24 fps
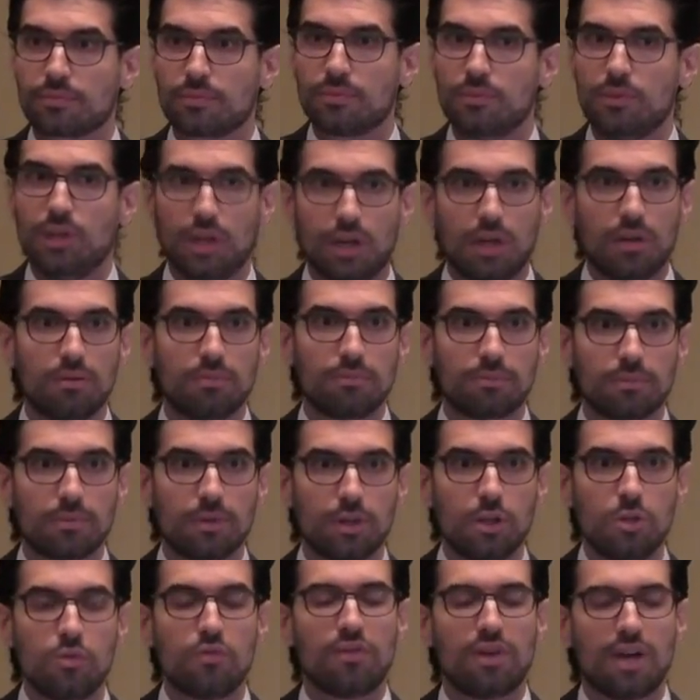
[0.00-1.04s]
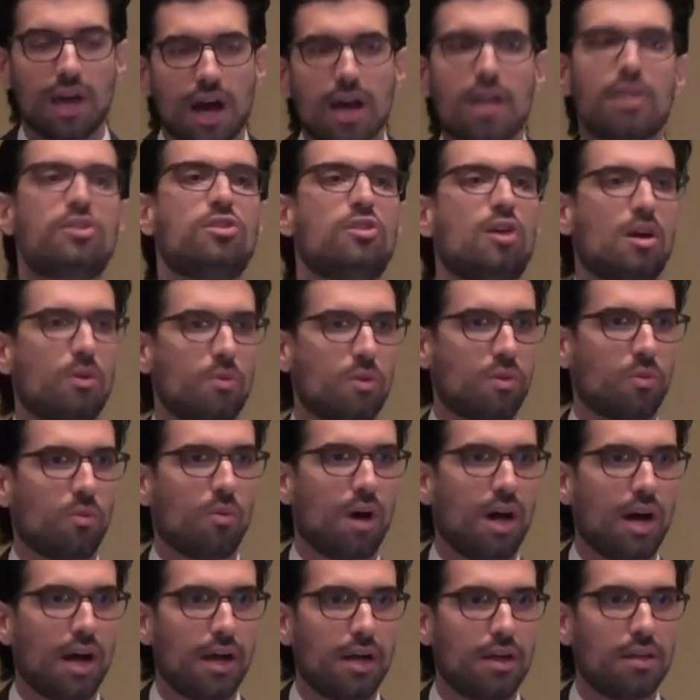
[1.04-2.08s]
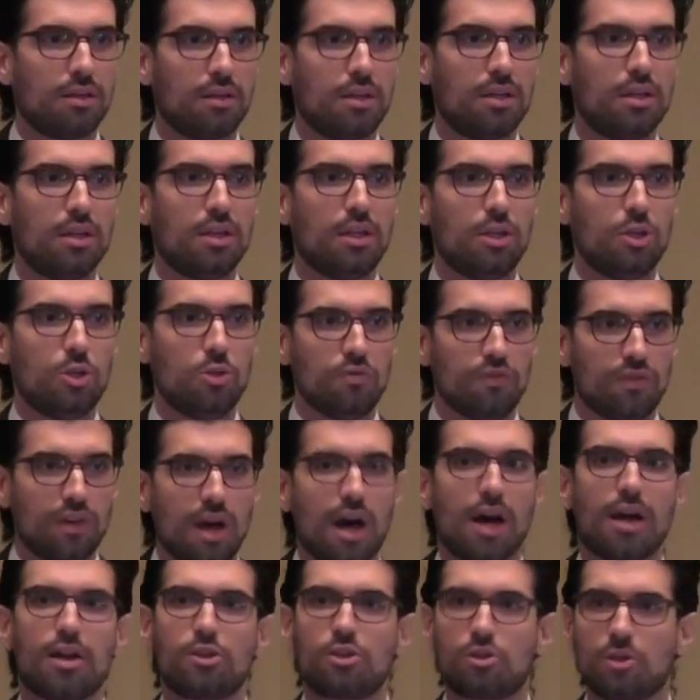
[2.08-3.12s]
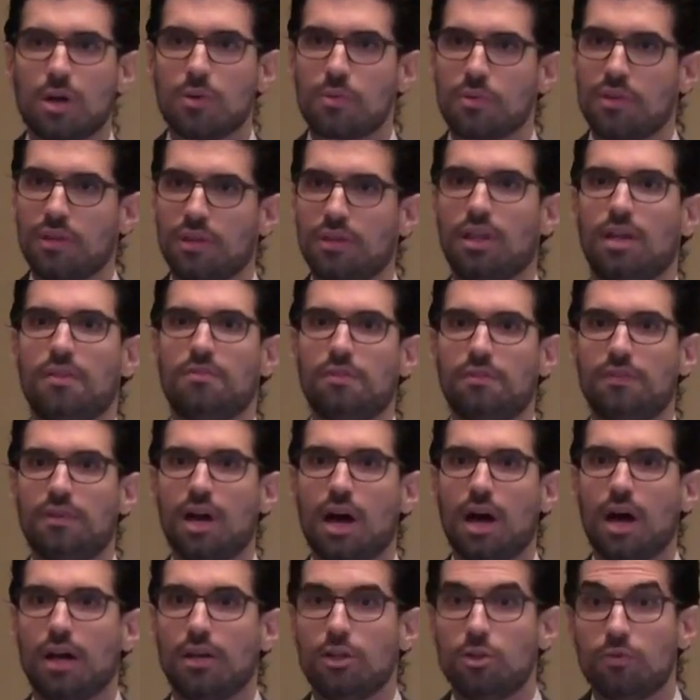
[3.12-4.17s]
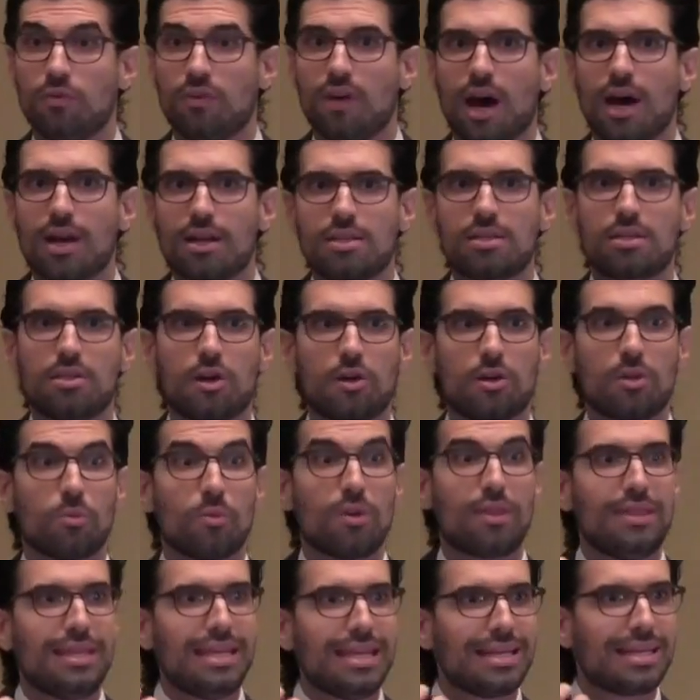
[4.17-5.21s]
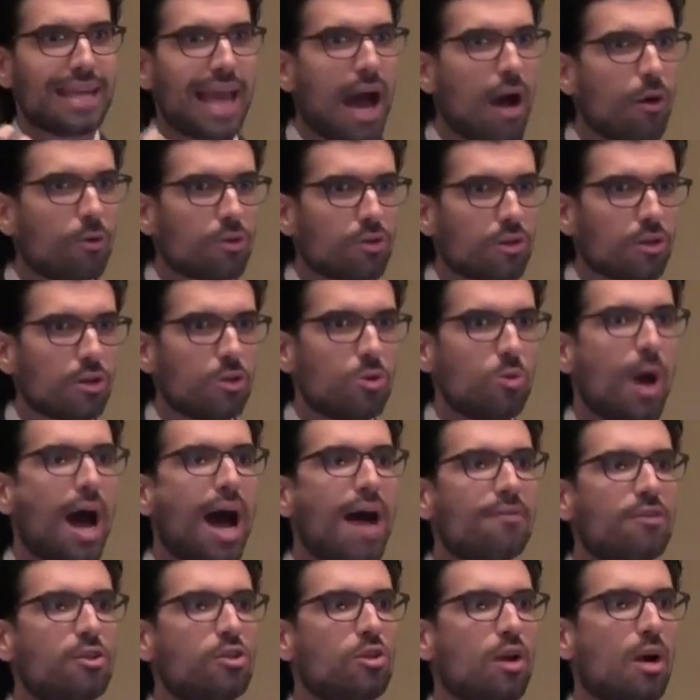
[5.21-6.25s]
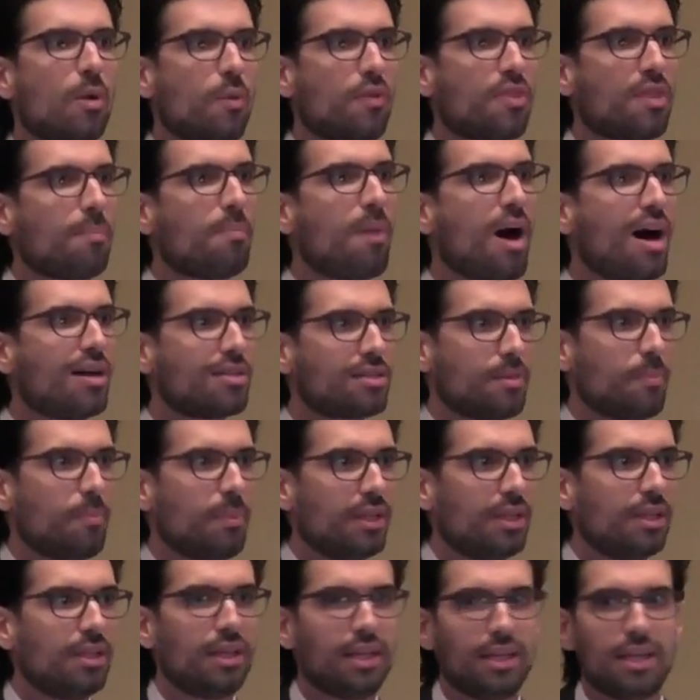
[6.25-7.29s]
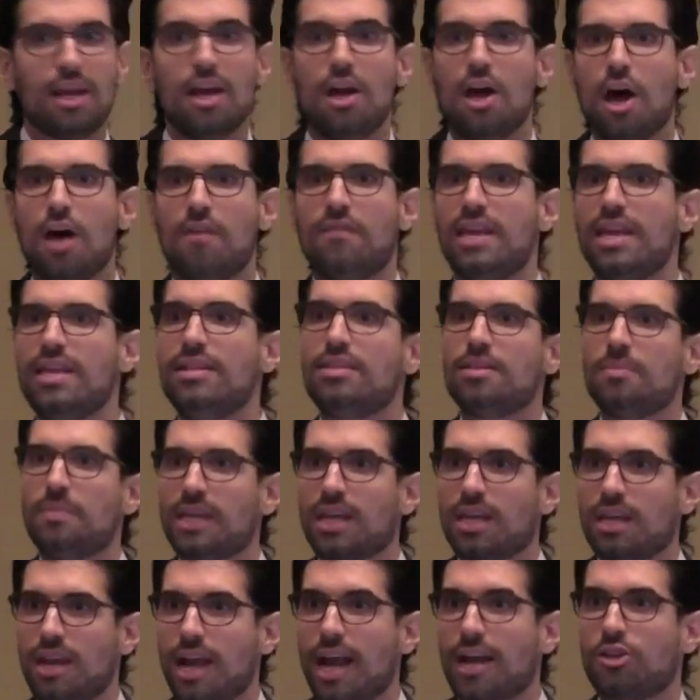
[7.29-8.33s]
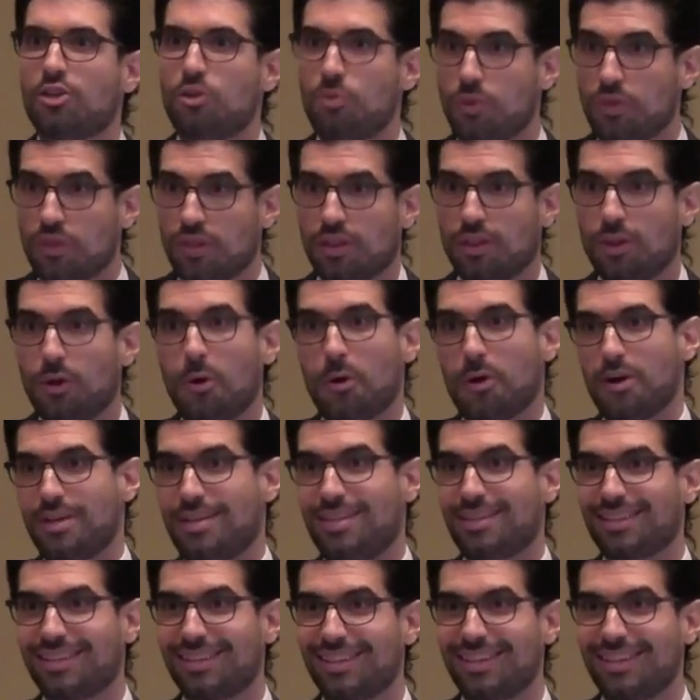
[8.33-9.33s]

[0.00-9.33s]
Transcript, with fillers: You know? You've got to start with why. You've got to start with the love of God. You've got to start with the encounter. You have to start with the possibility of intimate connection with the Lord.